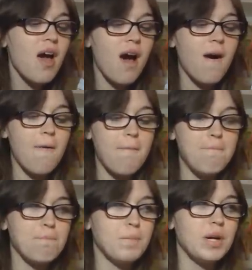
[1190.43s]

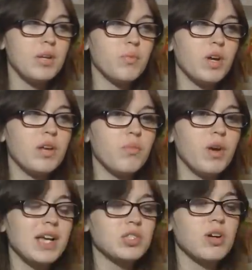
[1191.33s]
Um, but when
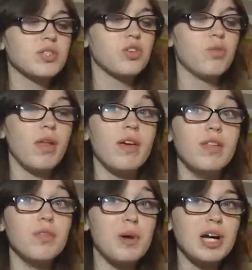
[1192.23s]
when I saw Cinderella
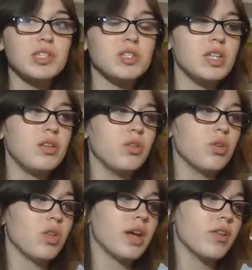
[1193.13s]
in the box, it didn't
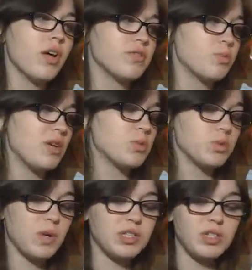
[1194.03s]
look like a lot of space
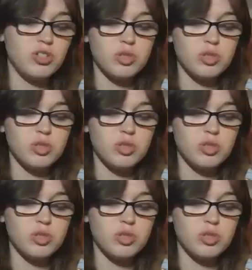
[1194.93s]
was wasted.